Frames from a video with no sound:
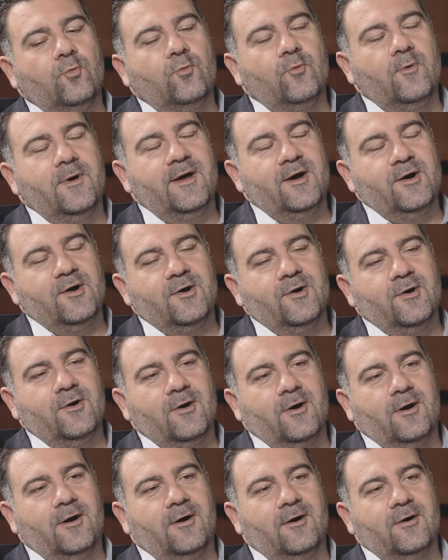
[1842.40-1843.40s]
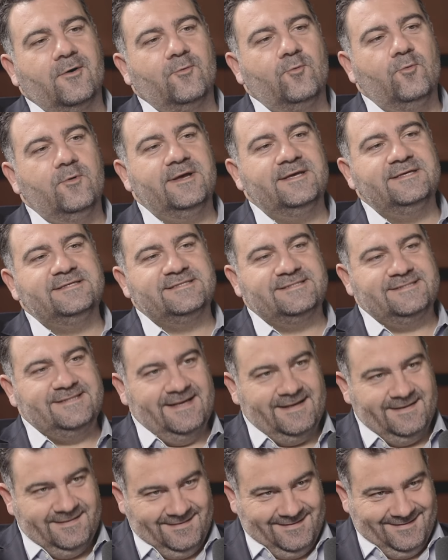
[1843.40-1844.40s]
Where are we
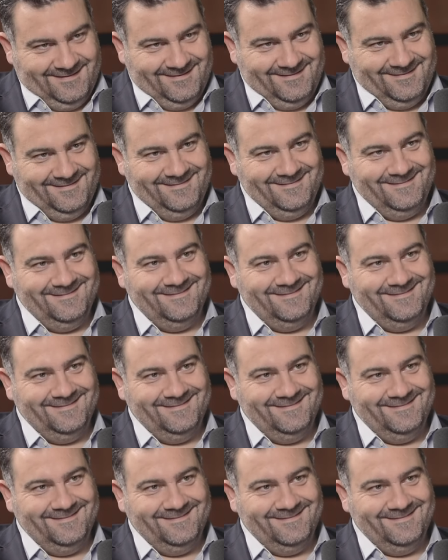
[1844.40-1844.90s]
standing